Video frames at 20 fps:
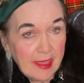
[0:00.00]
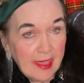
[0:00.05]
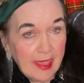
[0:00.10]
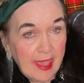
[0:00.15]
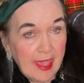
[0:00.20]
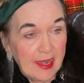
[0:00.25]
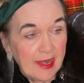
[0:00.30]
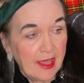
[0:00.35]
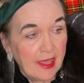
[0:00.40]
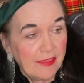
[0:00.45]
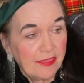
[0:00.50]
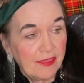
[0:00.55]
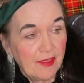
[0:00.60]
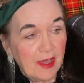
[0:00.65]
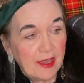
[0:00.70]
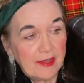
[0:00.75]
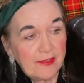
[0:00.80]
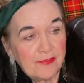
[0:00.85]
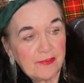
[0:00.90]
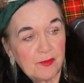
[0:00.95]
and I
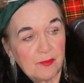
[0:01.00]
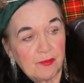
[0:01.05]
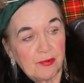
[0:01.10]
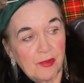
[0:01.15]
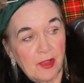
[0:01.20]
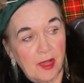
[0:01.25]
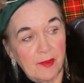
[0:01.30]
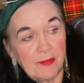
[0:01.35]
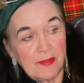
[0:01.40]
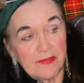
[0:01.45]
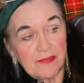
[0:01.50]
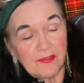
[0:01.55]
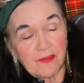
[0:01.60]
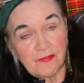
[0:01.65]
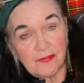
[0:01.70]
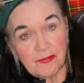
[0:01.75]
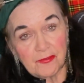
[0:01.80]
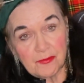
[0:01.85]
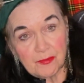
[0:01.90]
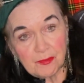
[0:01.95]
thought it's a promise
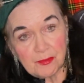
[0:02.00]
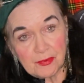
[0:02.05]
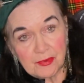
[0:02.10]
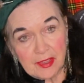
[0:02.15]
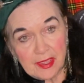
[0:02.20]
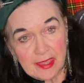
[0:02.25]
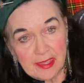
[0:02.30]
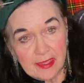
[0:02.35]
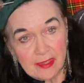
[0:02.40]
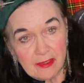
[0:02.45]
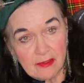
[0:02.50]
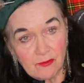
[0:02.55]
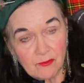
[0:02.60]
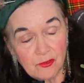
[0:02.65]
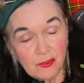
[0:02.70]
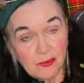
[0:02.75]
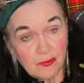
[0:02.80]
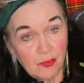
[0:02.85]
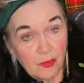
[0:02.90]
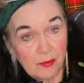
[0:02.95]
of spring,
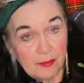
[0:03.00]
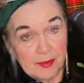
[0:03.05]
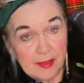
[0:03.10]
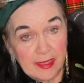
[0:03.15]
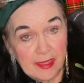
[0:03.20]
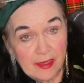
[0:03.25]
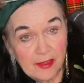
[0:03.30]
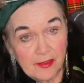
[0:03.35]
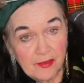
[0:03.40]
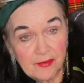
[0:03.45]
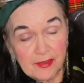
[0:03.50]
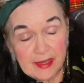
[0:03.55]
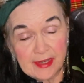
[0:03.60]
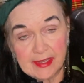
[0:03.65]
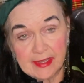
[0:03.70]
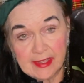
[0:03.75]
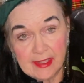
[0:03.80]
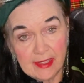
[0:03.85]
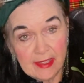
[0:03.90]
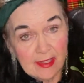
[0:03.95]
which will be here
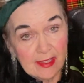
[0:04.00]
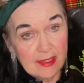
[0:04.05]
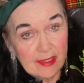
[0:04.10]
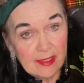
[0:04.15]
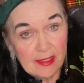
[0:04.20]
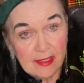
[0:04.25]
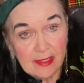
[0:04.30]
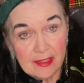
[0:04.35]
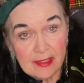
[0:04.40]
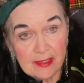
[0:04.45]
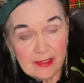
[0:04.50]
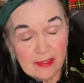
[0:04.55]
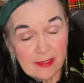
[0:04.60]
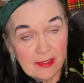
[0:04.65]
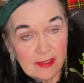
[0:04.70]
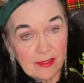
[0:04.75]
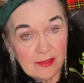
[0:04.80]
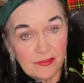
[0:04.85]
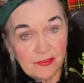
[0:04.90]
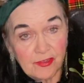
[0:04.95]
in
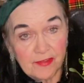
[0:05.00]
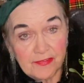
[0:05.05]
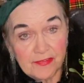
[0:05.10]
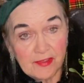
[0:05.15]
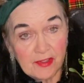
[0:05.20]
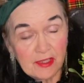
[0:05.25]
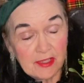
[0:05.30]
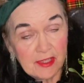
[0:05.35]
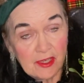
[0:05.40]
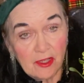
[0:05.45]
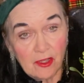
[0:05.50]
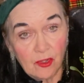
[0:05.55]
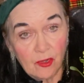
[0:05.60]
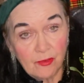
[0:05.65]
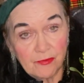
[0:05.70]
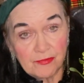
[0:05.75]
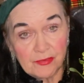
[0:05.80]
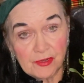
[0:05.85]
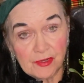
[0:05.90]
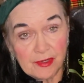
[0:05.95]
just a little
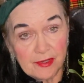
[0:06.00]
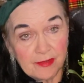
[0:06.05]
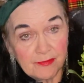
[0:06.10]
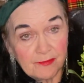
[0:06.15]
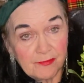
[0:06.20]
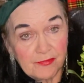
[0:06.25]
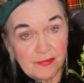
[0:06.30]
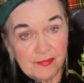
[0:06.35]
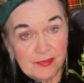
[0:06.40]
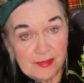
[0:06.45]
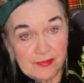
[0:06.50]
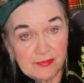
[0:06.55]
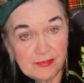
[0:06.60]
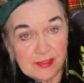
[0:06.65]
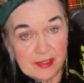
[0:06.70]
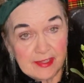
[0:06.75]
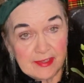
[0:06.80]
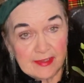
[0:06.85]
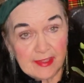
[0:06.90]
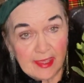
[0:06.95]
over
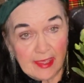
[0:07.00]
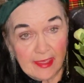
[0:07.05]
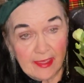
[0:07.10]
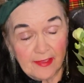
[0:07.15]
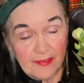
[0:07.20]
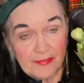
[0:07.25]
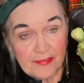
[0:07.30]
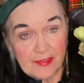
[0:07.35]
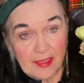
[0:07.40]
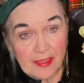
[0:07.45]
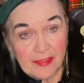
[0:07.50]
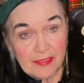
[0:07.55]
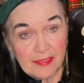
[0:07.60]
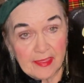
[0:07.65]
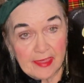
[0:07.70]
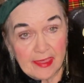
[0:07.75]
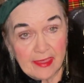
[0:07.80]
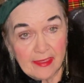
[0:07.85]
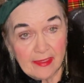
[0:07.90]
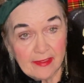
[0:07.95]
50 days, I
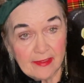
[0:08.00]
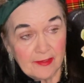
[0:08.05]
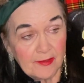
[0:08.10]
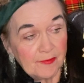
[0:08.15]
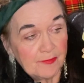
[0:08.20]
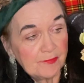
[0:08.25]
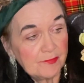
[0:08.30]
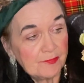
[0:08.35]
think.